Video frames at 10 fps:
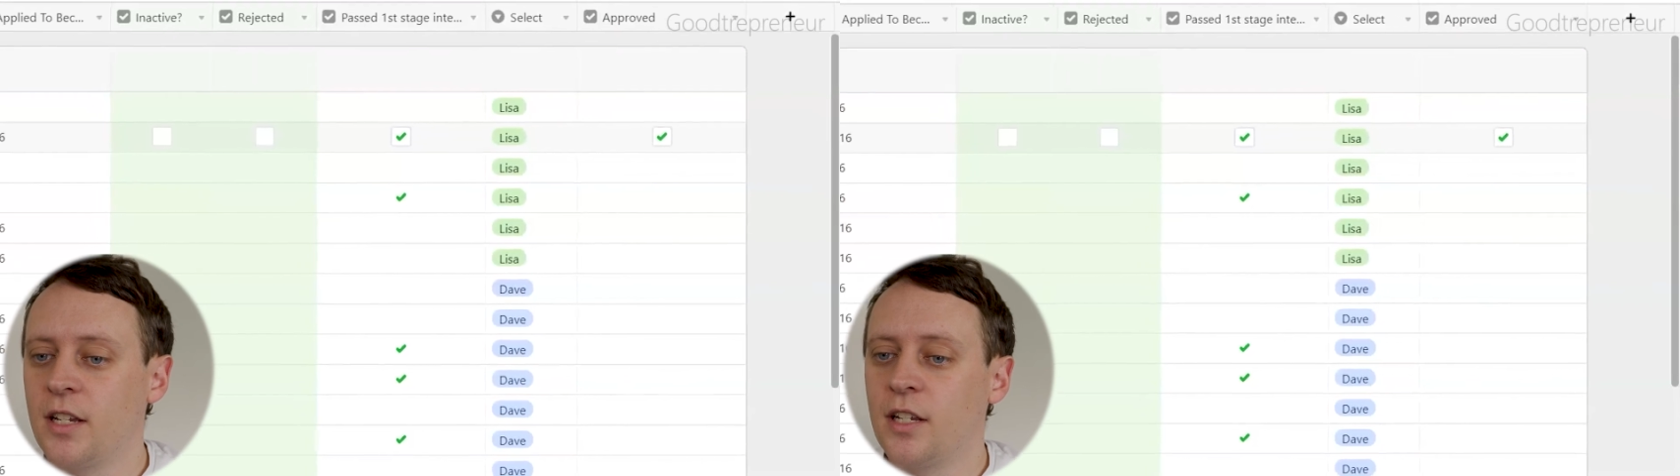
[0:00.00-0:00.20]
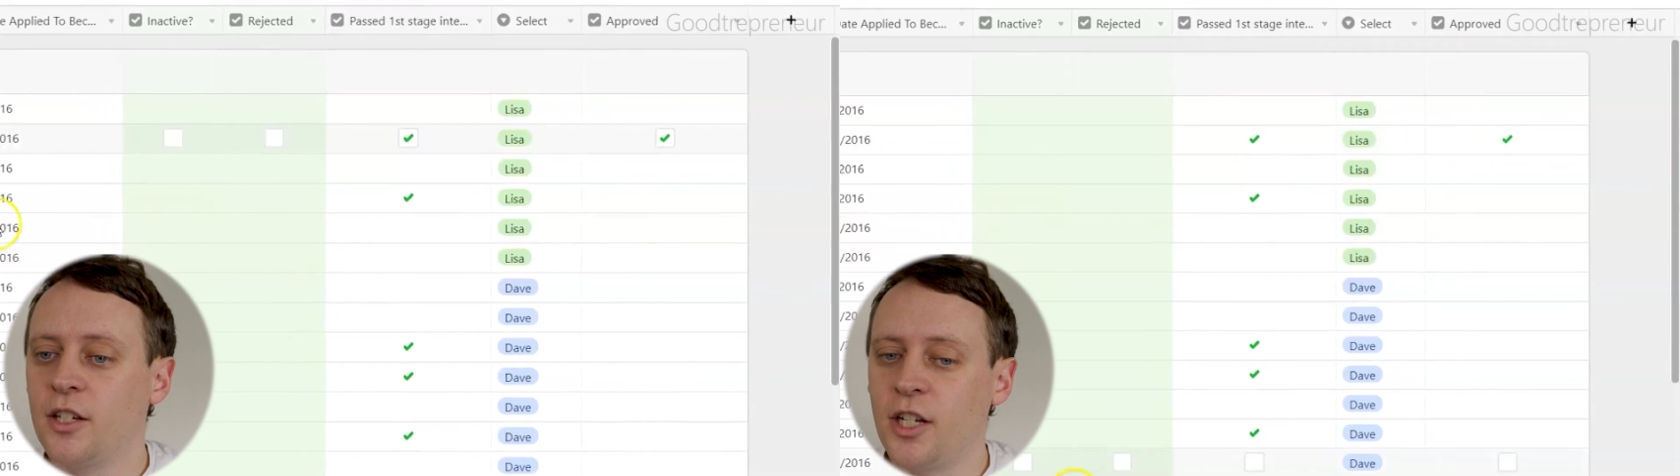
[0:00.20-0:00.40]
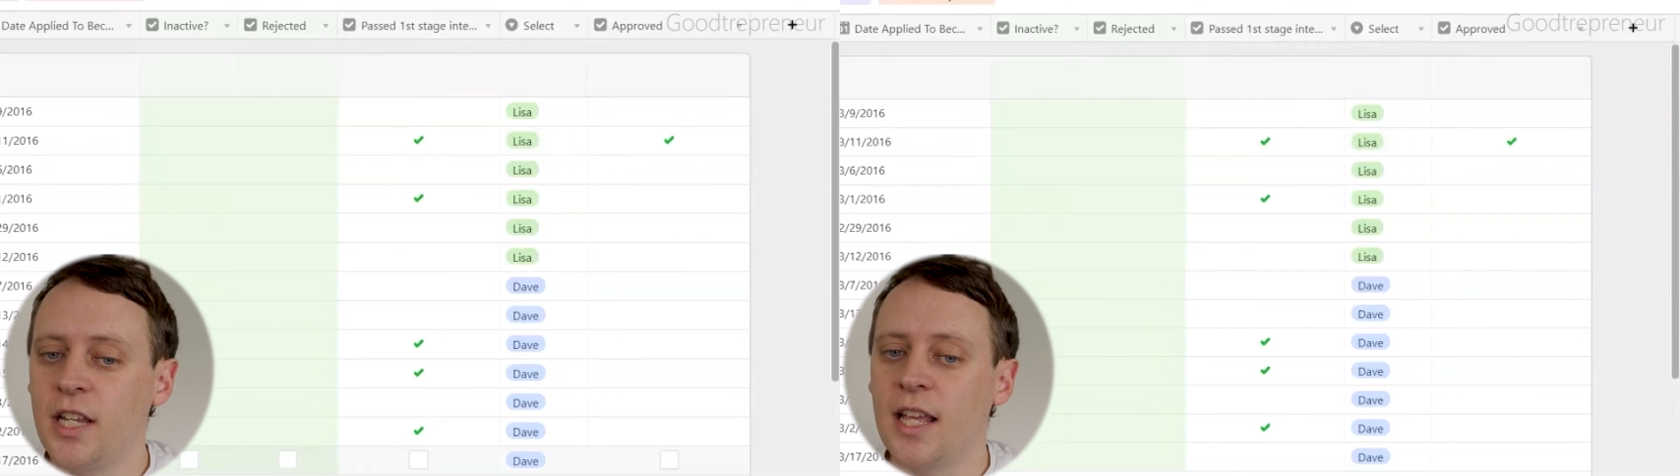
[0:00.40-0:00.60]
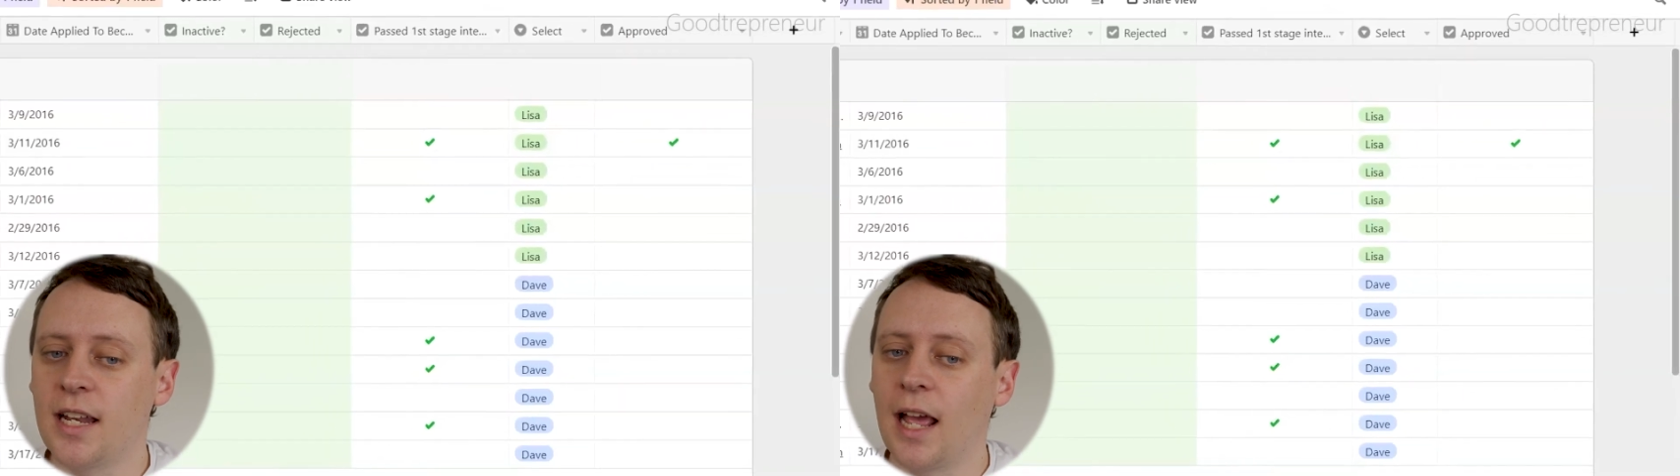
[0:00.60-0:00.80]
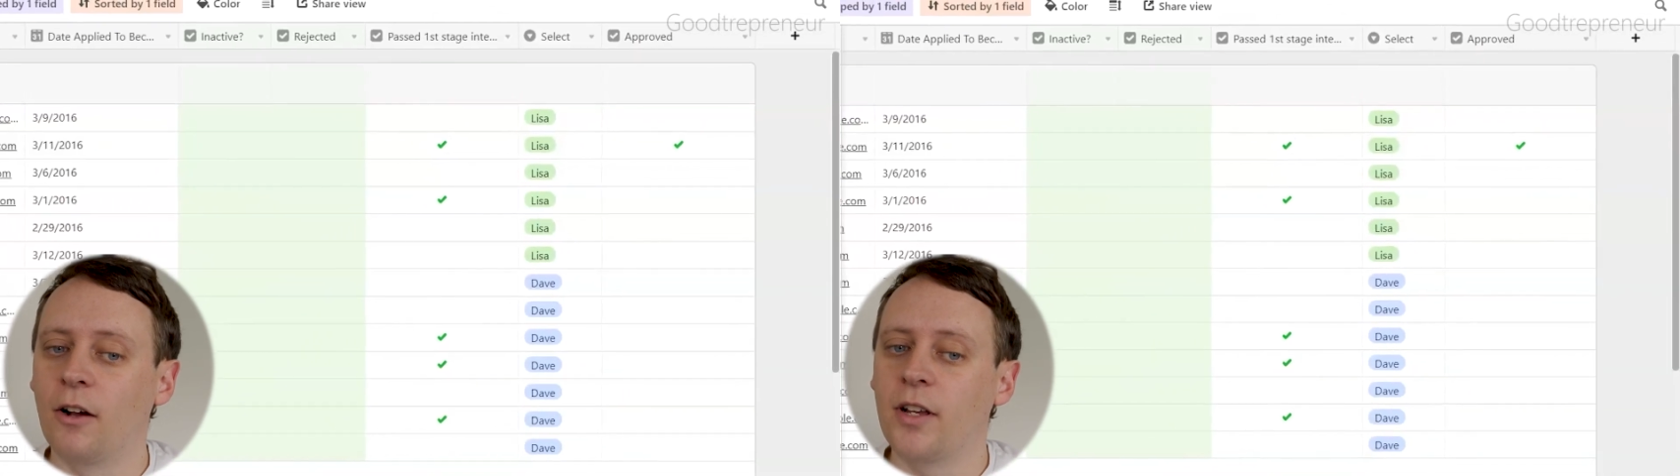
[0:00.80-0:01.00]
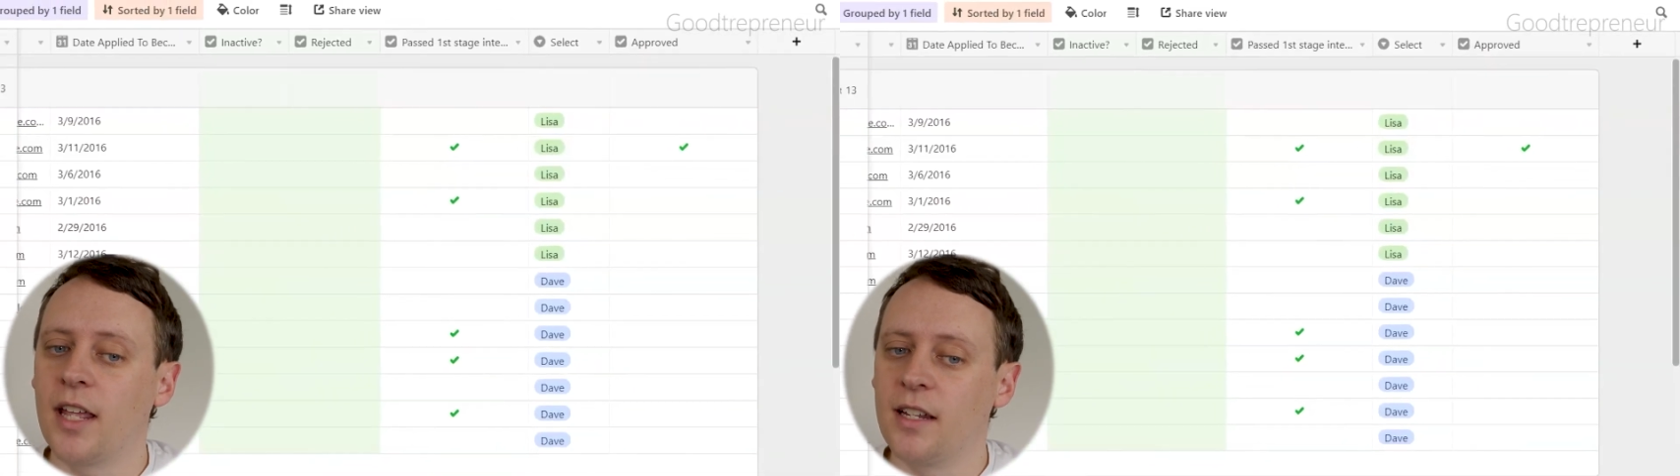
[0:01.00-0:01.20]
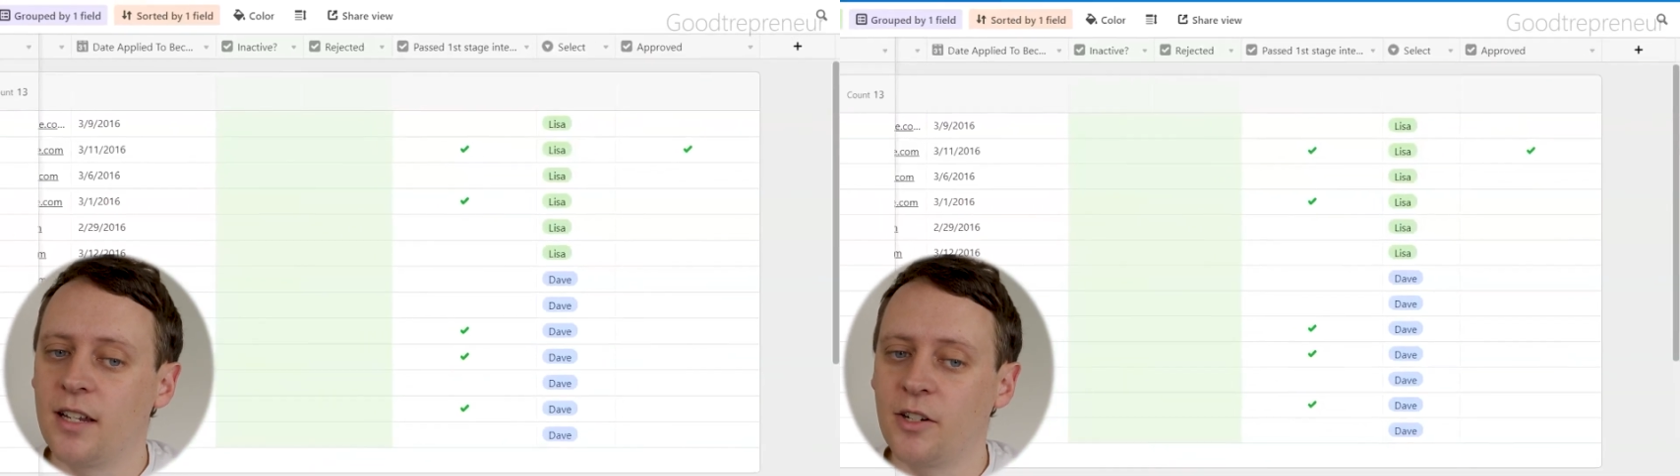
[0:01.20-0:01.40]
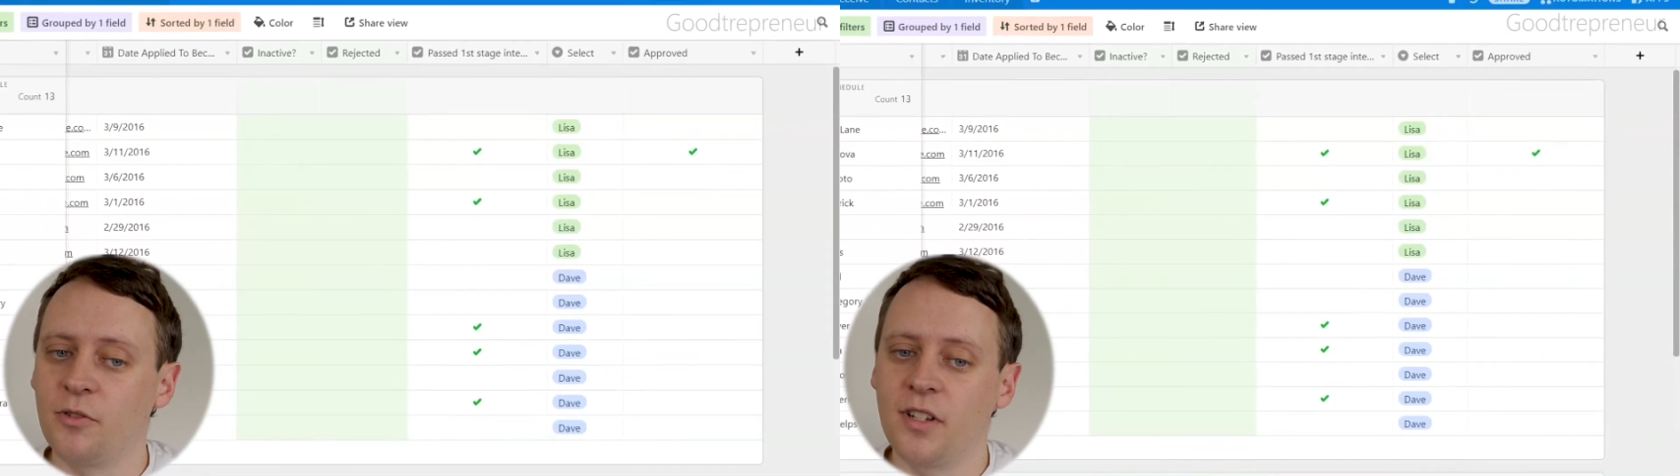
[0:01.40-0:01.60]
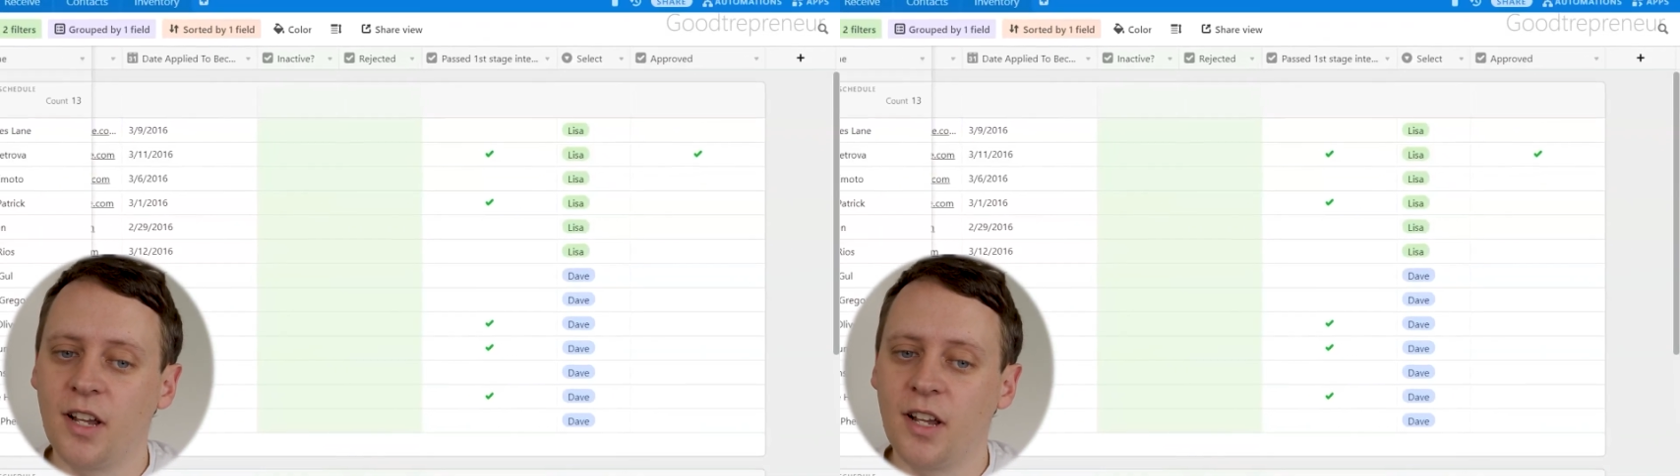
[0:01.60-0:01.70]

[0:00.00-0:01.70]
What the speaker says: She can now get in touch with